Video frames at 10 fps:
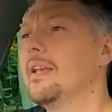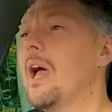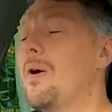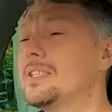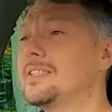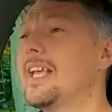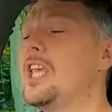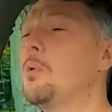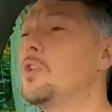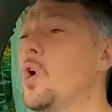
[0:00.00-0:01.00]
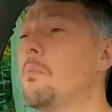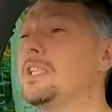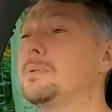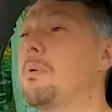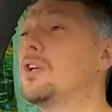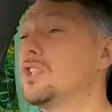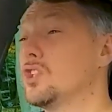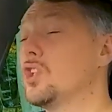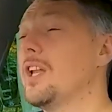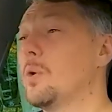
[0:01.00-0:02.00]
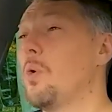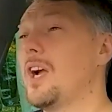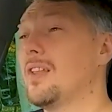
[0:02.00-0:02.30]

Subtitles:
Now, as I say, you will normally spot a solid white